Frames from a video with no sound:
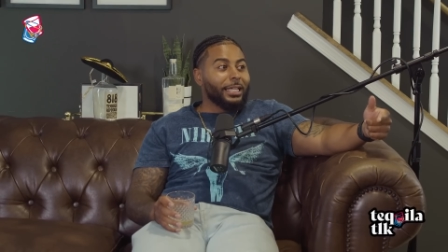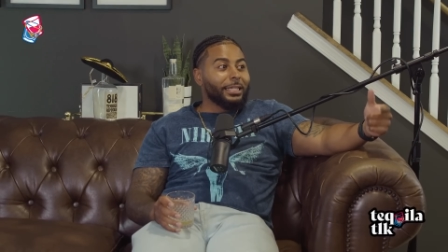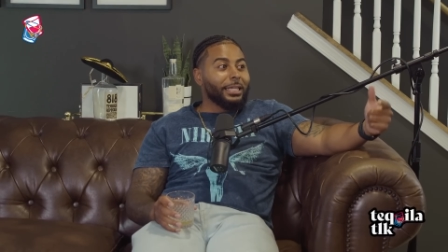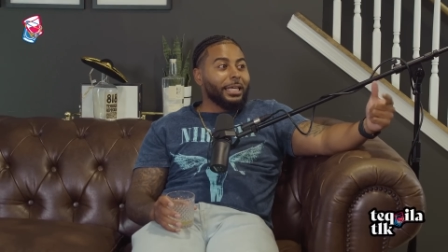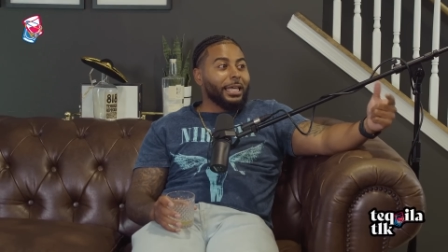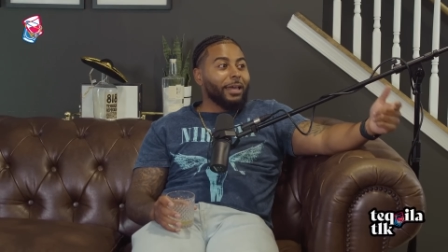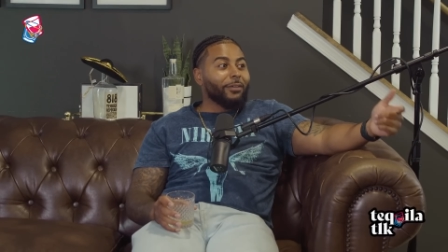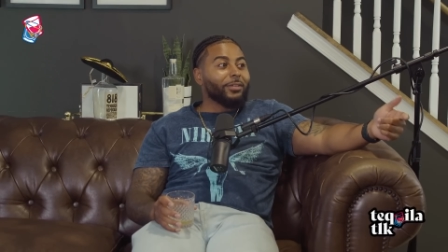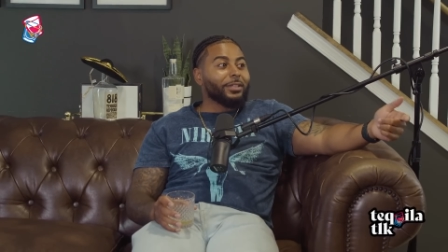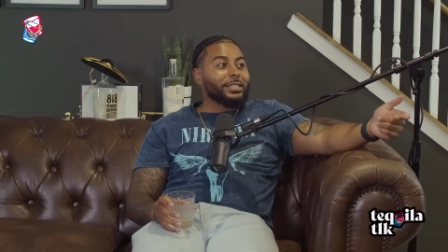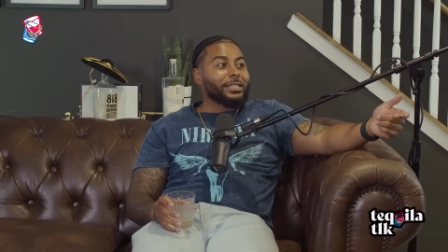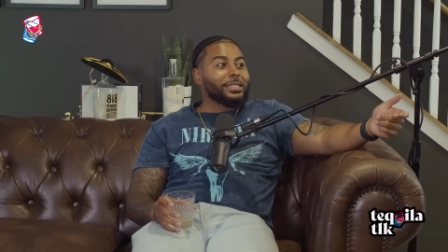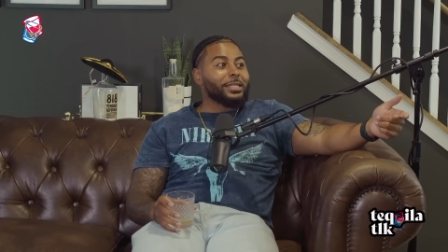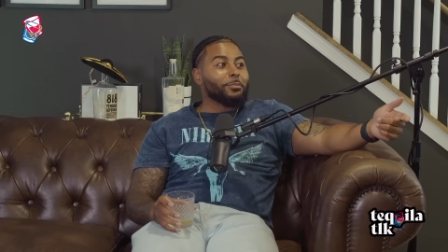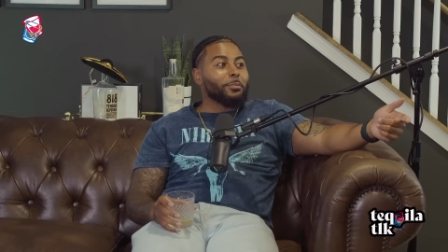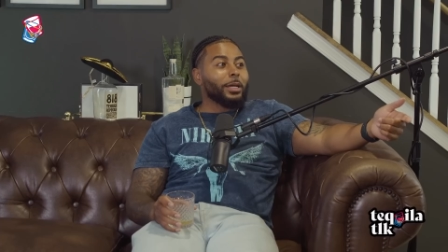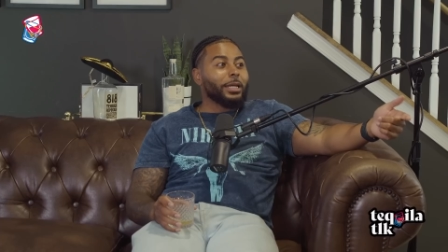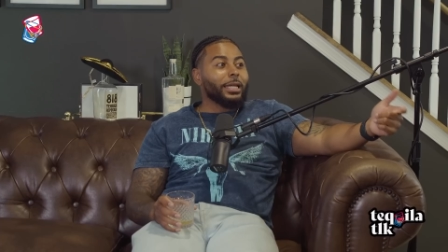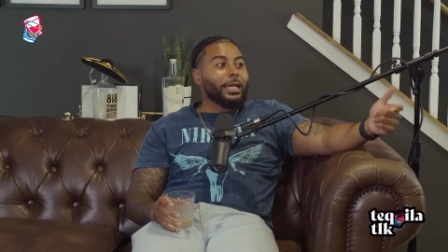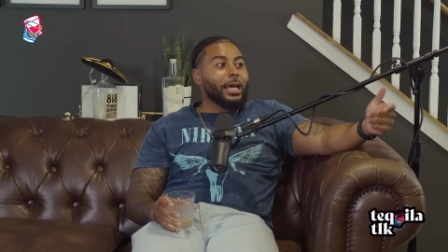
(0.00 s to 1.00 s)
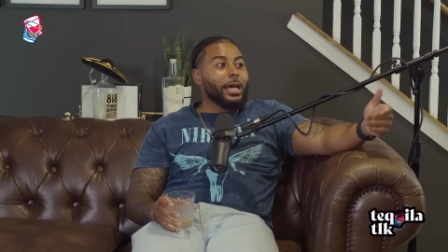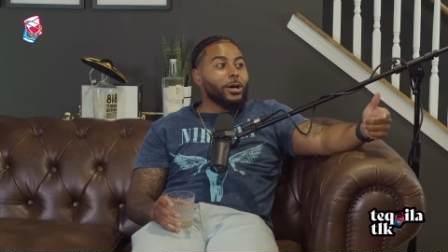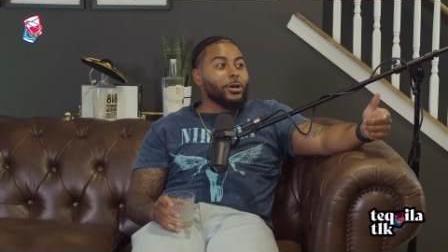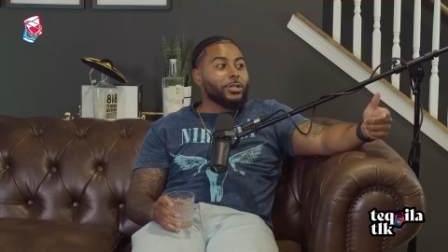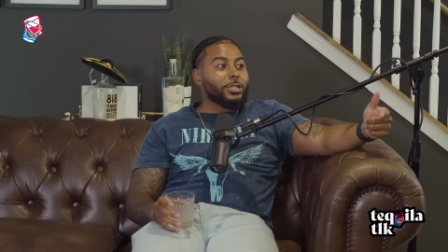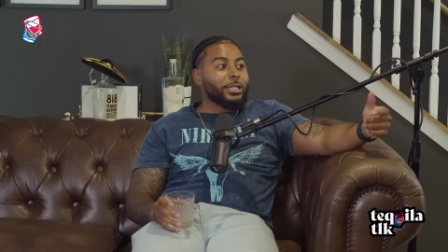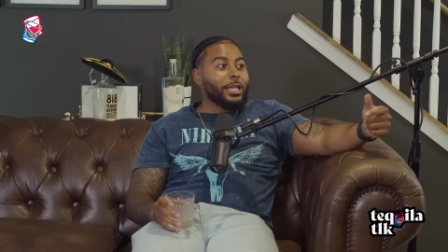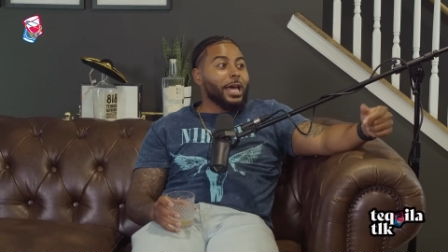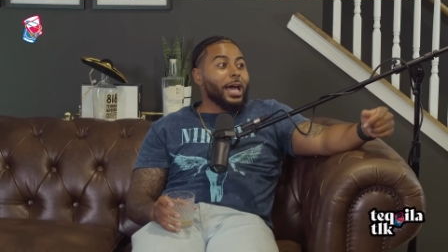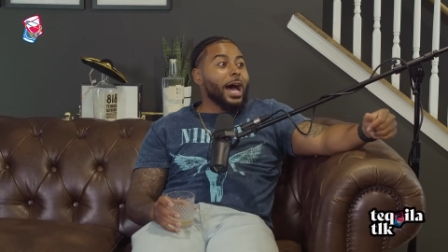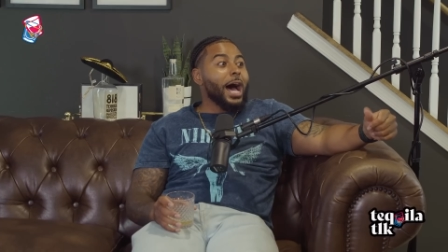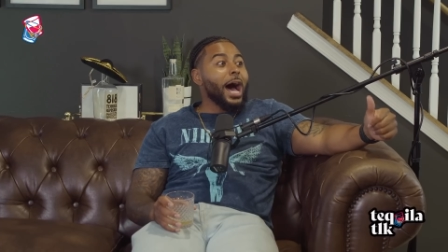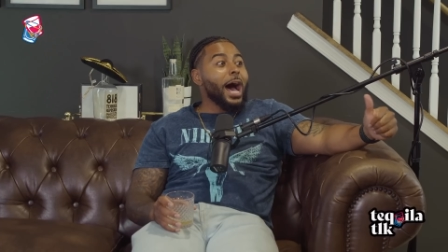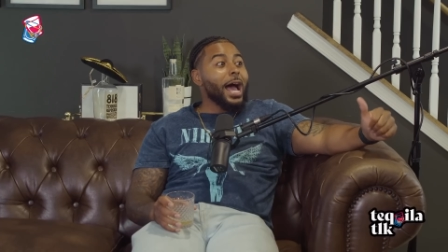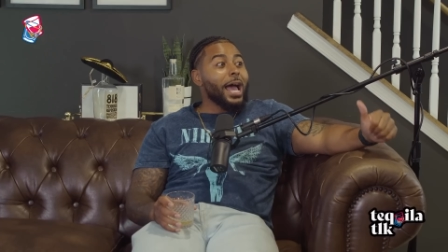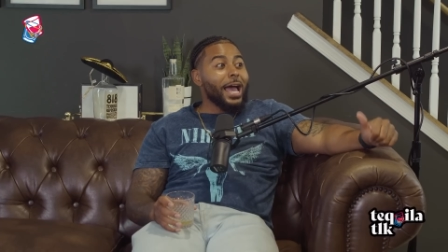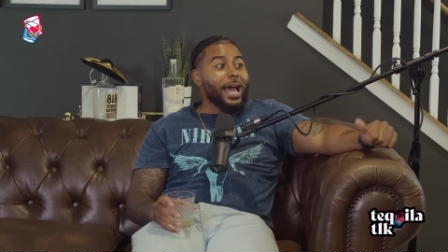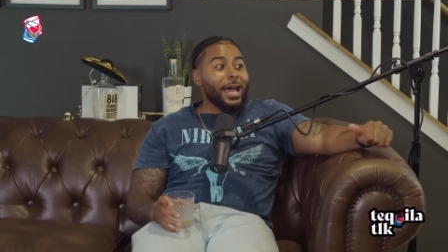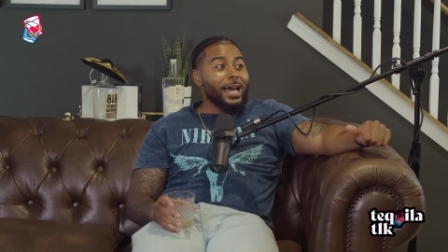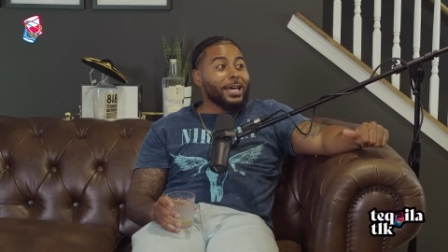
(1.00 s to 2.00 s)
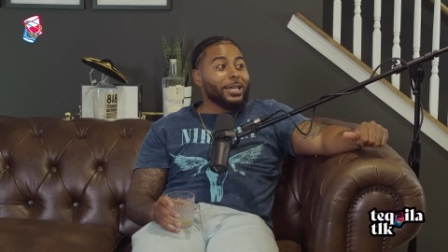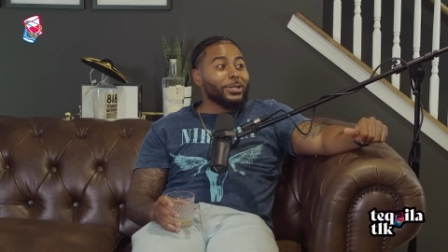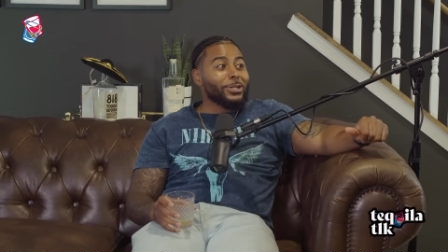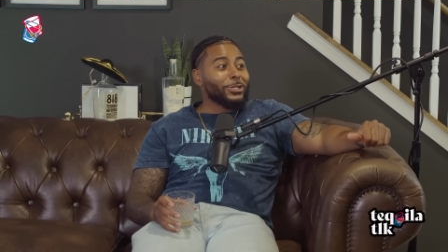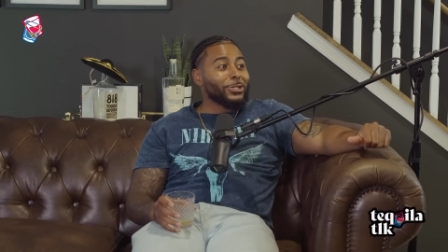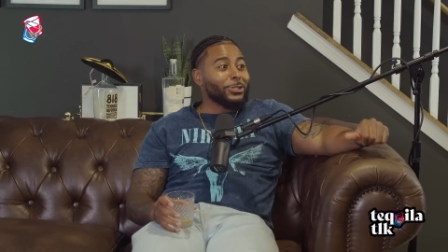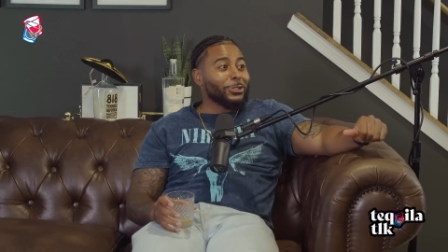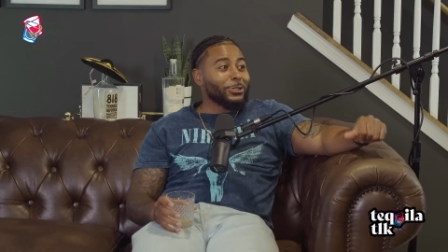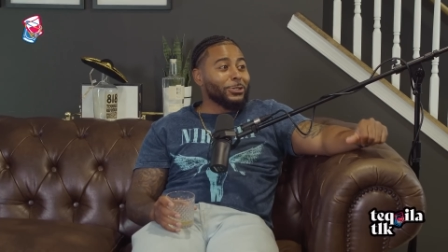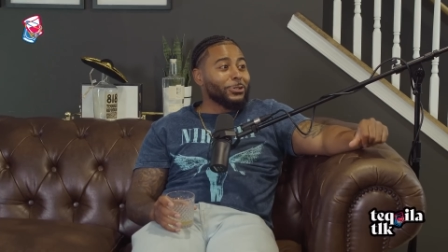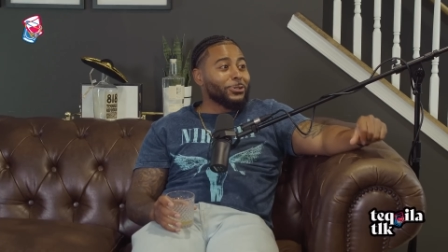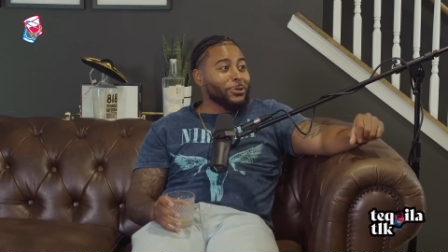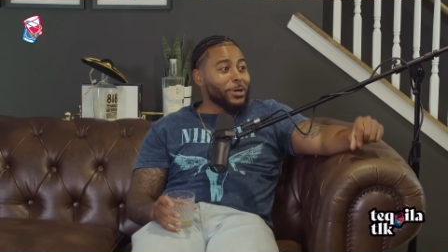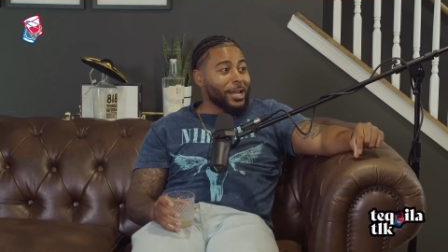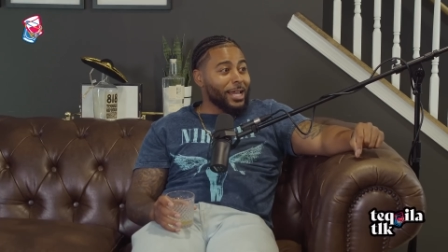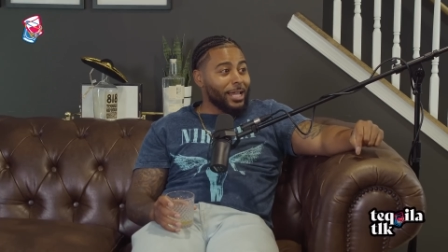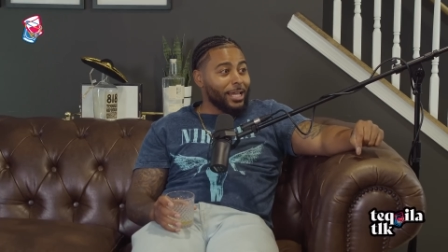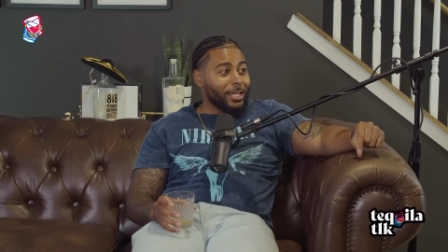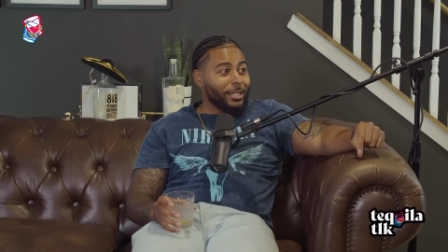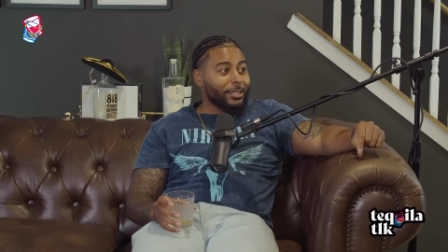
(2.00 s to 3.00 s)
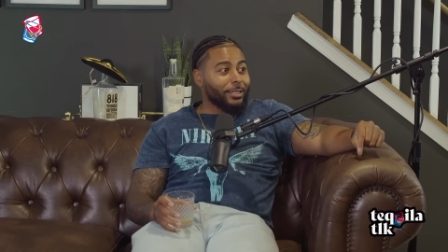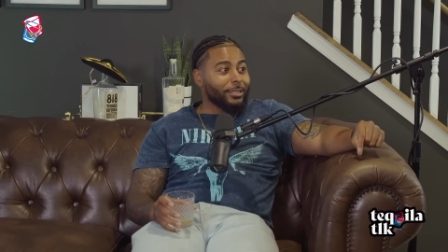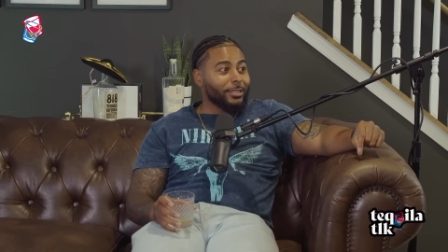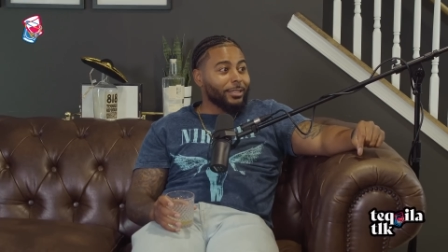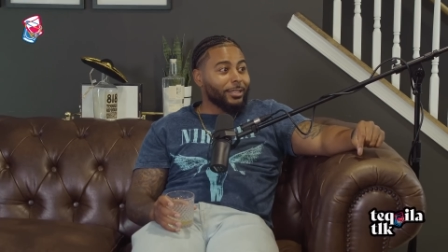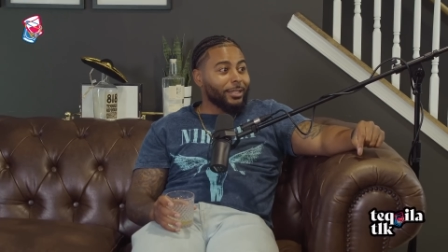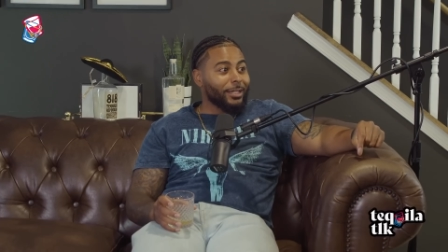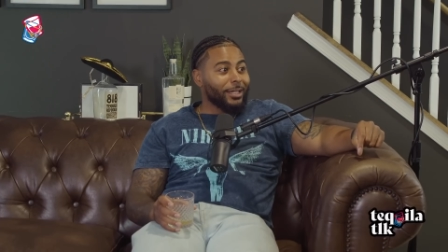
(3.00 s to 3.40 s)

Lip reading: they gave it to somebody else that I had initially trained